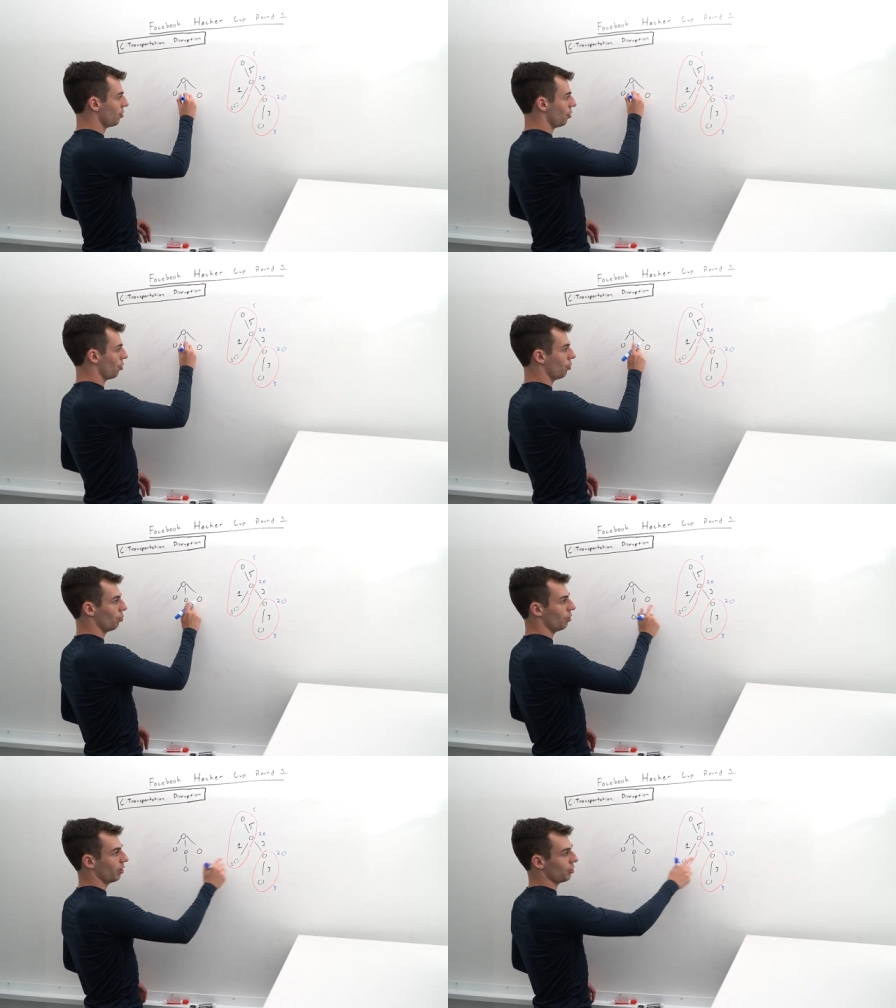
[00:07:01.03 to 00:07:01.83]
So
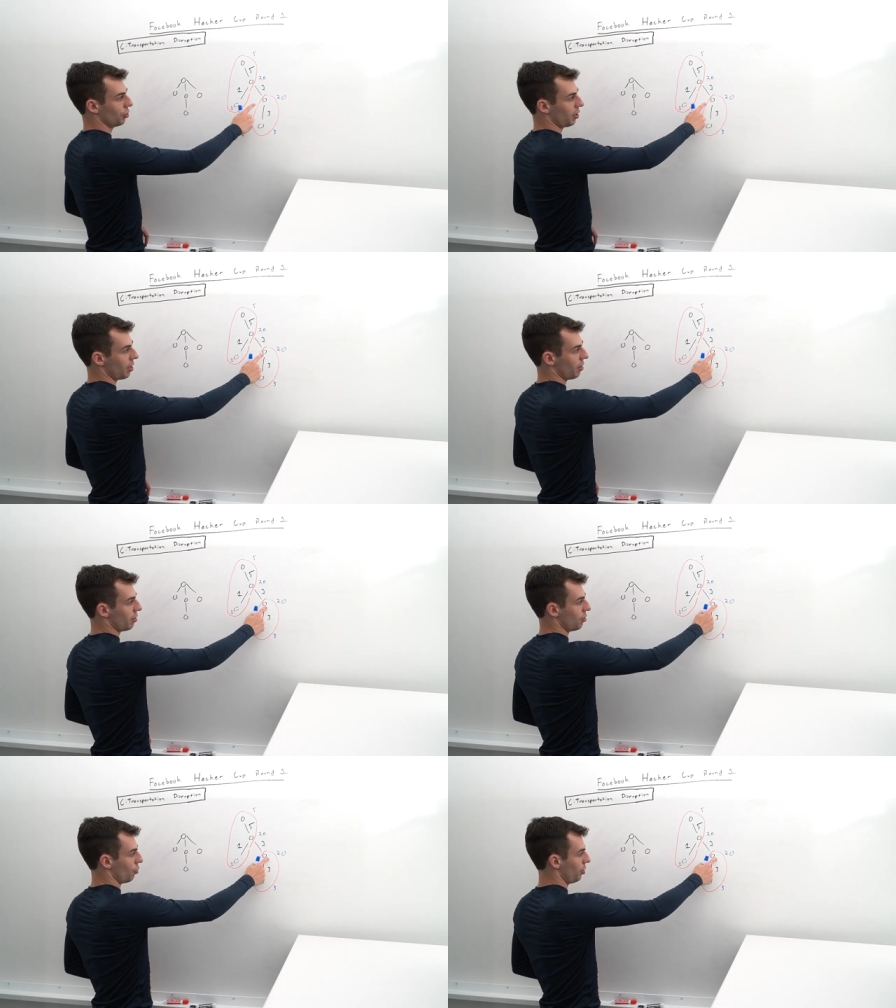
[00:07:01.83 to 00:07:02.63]
let's look at
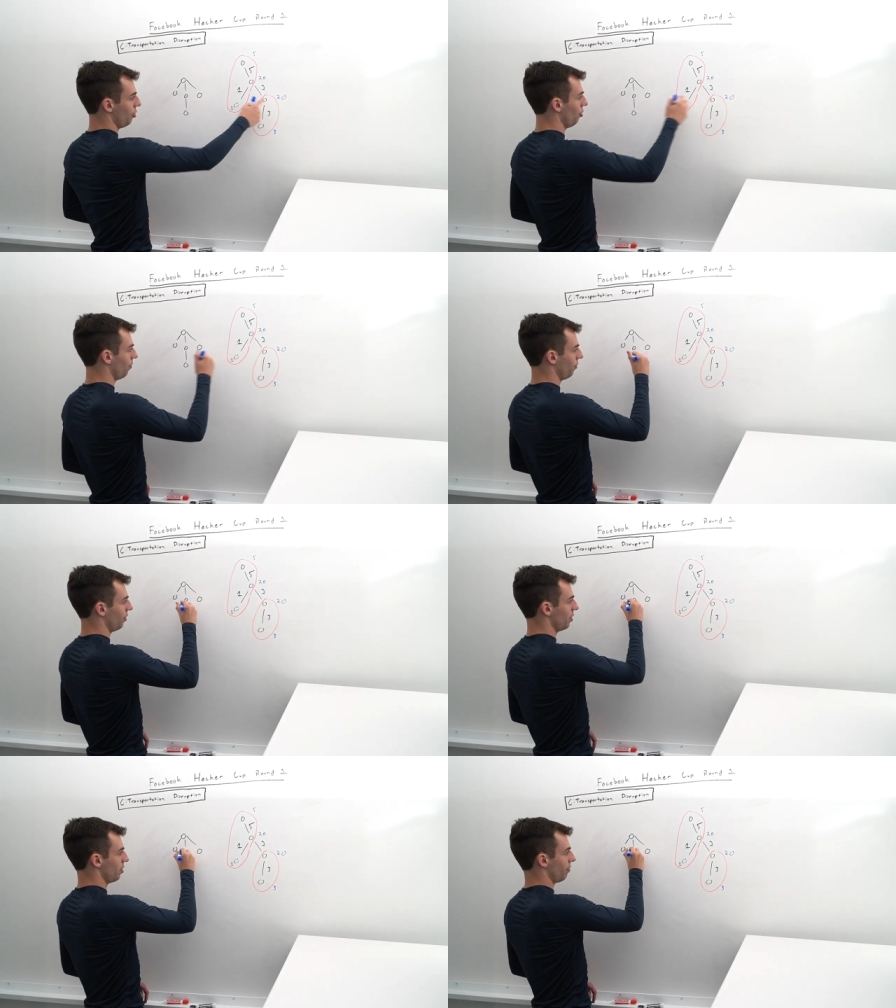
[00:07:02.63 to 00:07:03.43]
this node here.
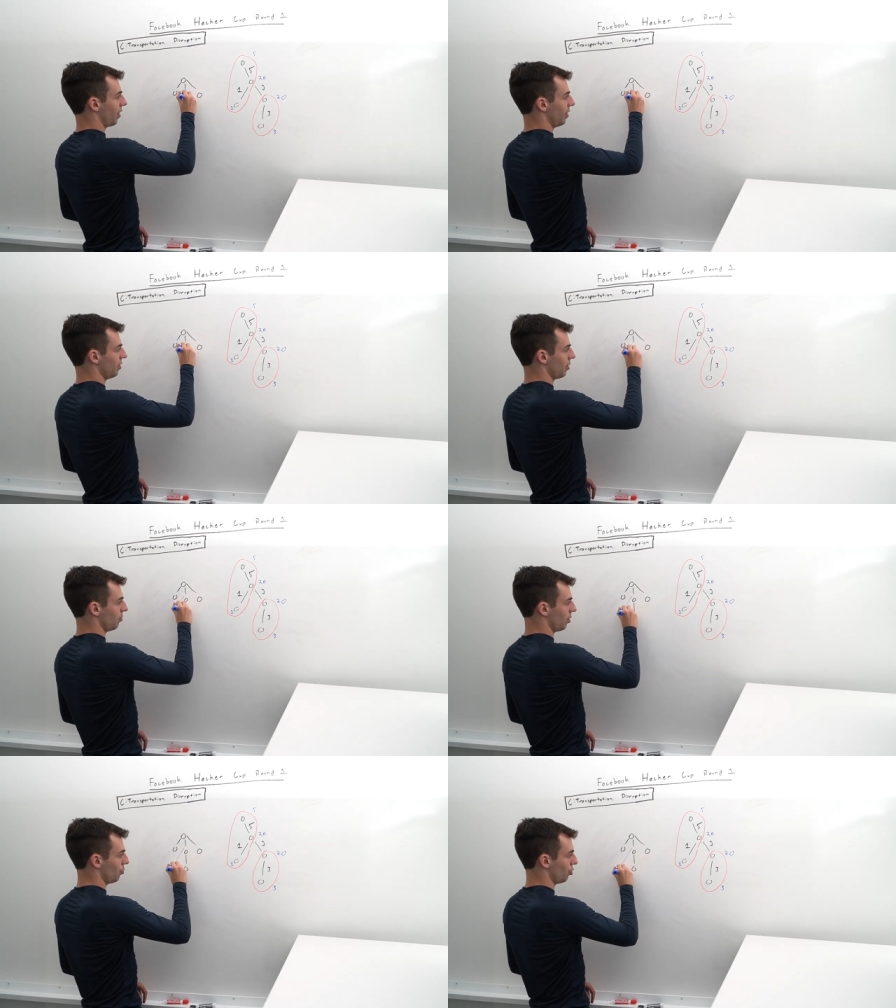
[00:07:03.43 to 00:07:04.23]
This defines some
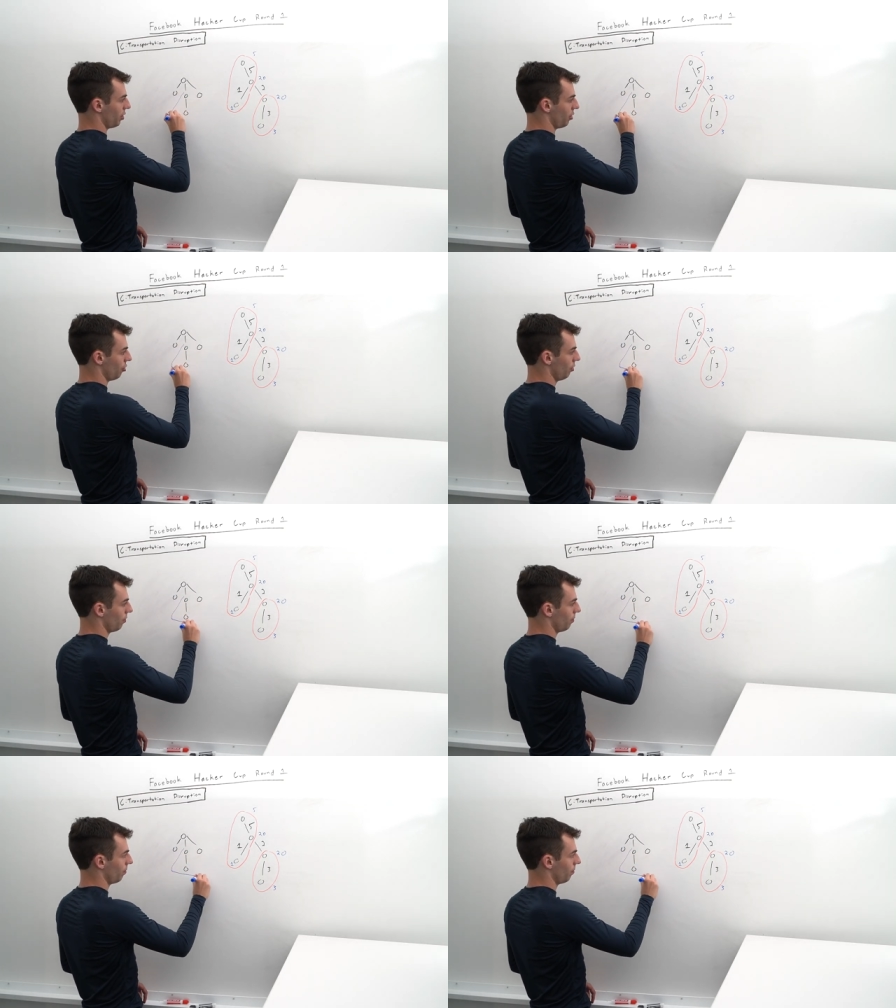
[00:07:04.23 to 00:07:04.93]
subtree here.